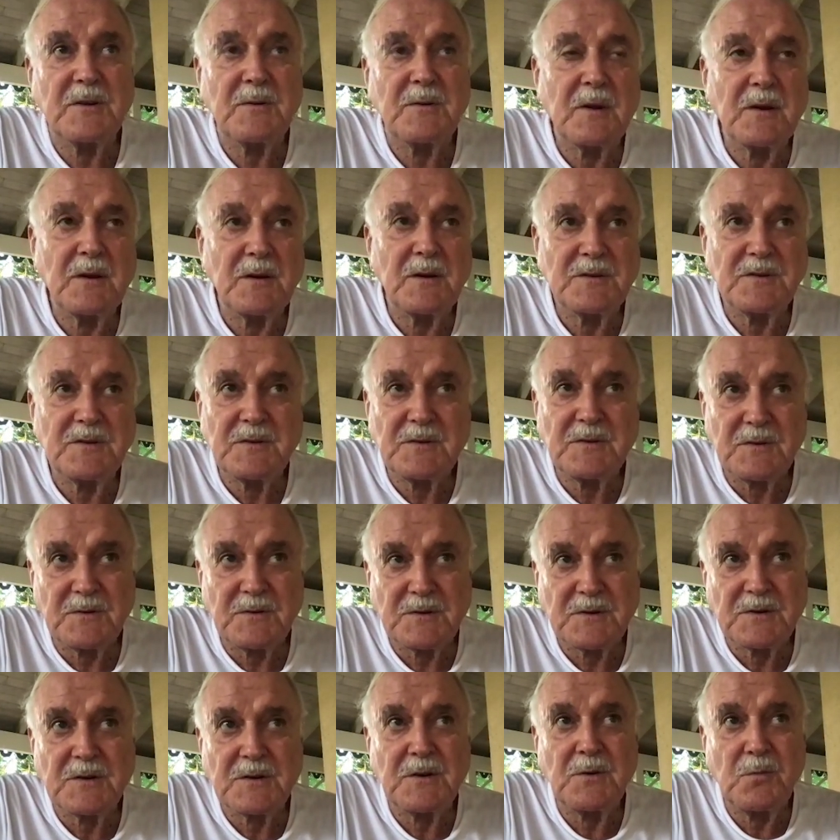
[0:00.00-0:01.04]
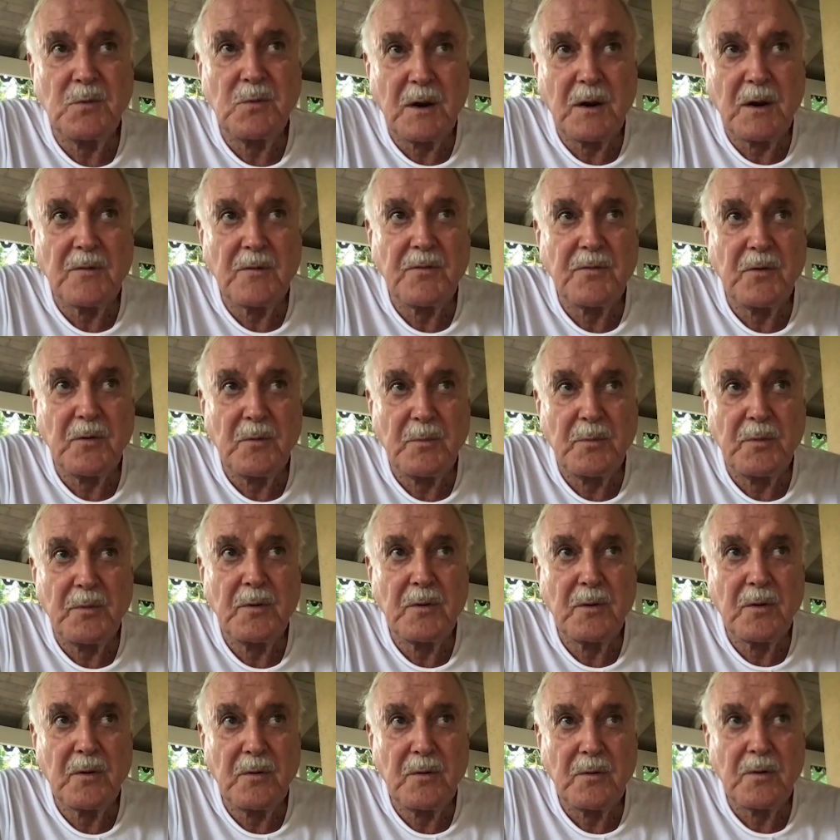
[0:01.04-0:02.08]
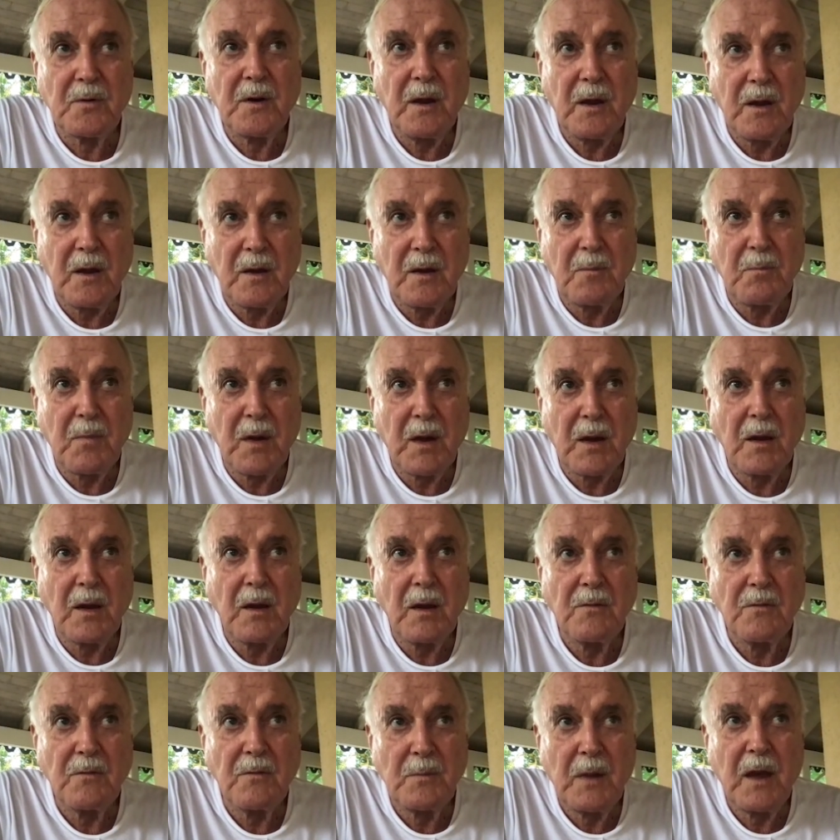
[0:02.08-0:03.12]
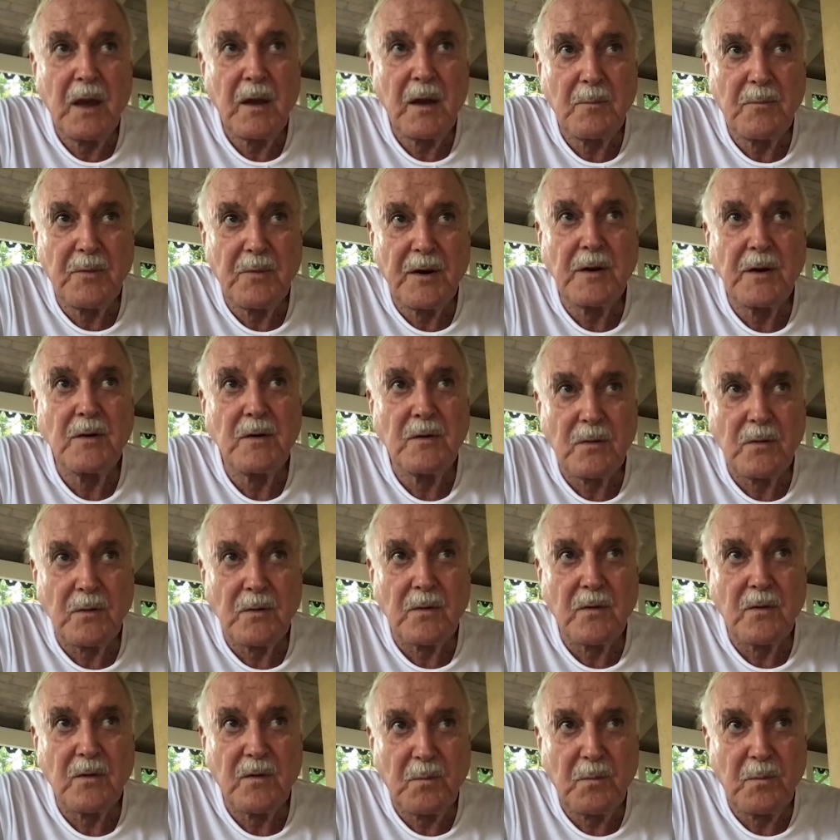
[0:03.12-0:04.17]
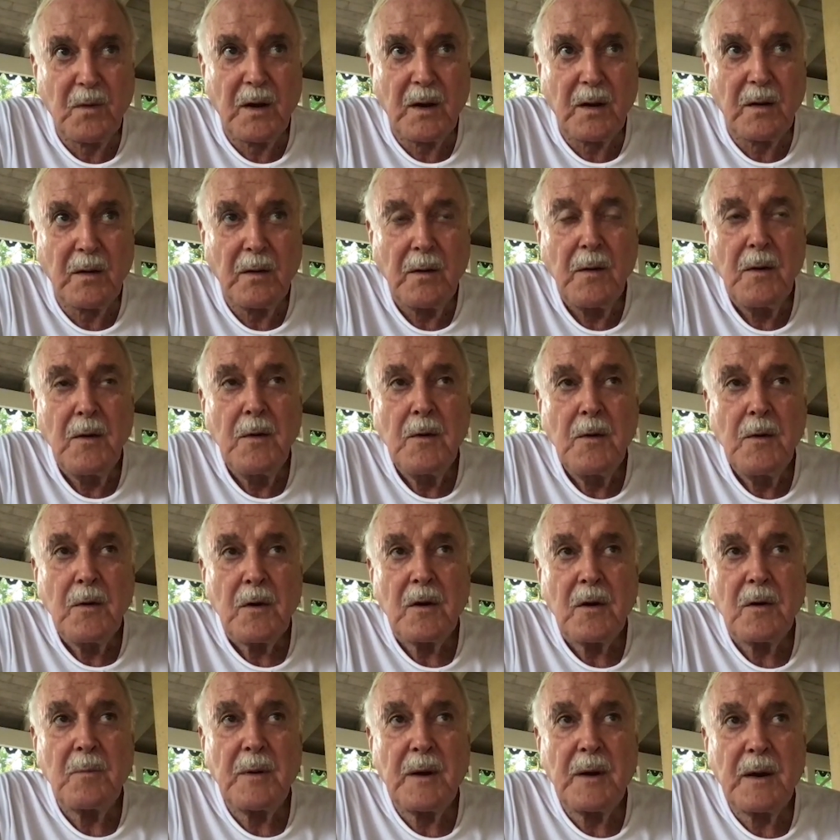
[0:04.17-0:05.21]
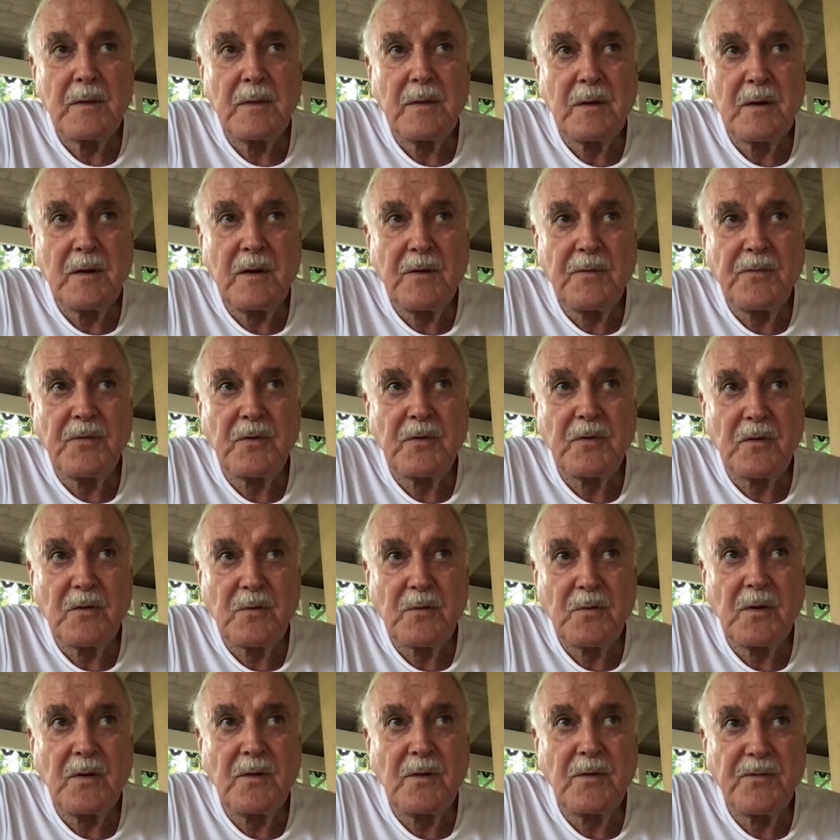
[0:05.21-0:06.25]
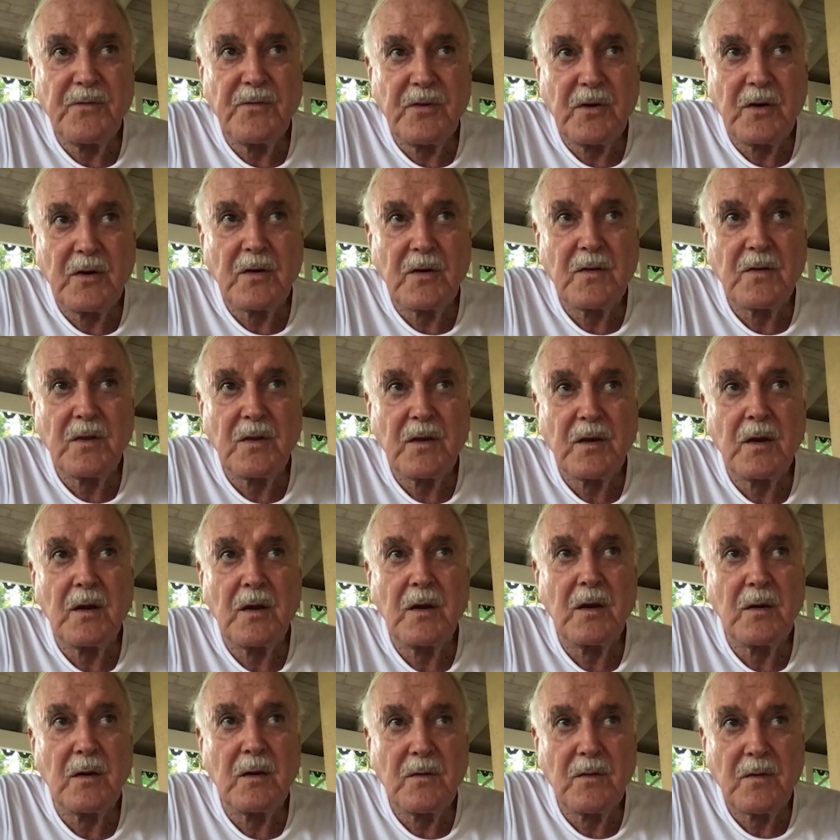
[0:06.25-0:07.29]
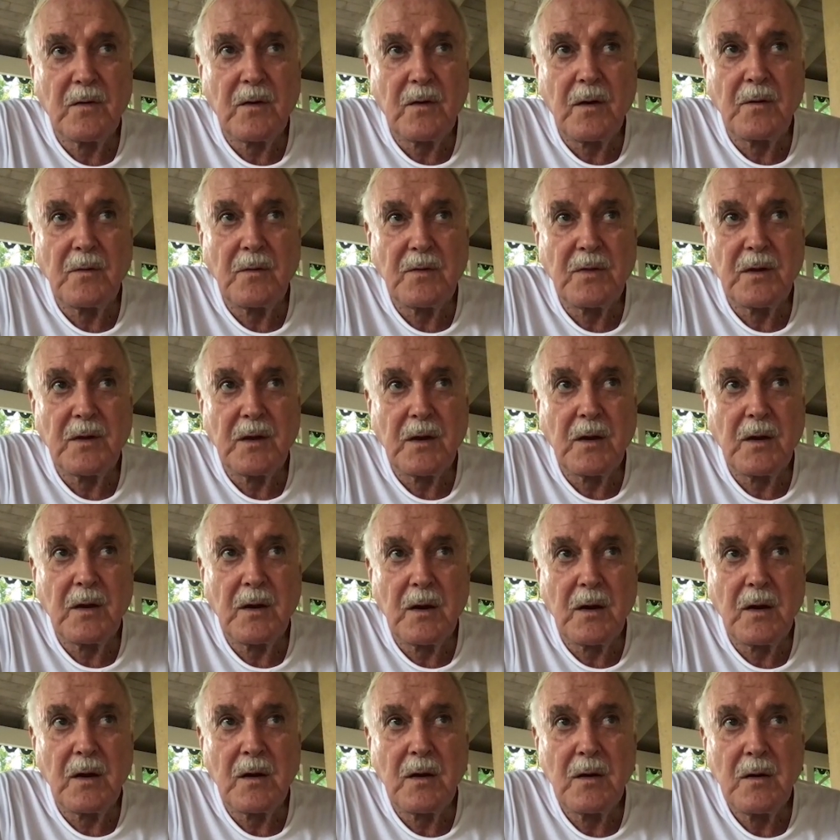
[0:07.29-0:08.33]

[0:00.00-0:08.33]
because there's also a wonderful book called Harebrained Tortoise Mind about the difference between fast thinking and slow thinking.